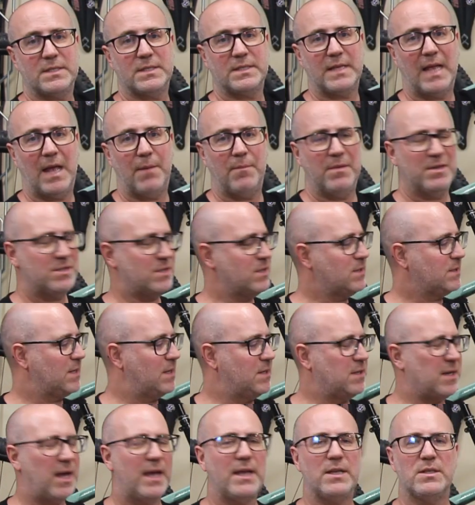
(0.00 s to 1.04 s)
stem. It's just a
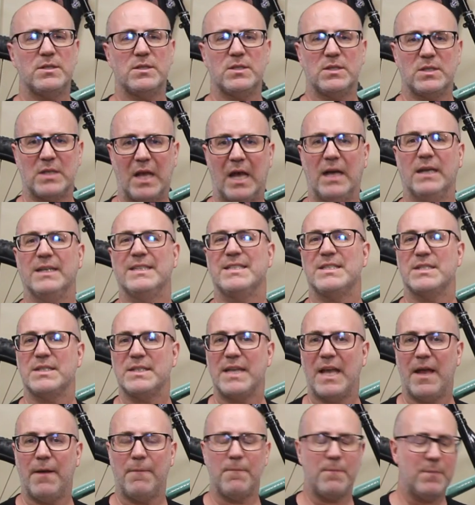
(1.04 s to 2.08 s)
nice solid
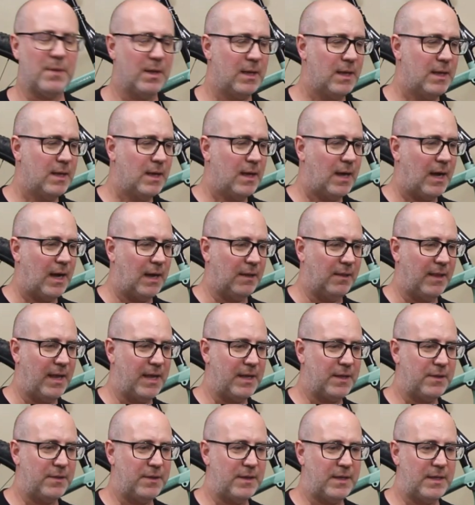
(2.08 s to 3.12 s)
stem. I
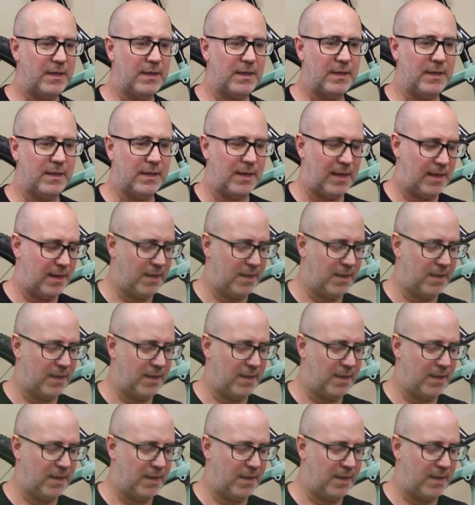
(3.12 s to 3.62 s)
like the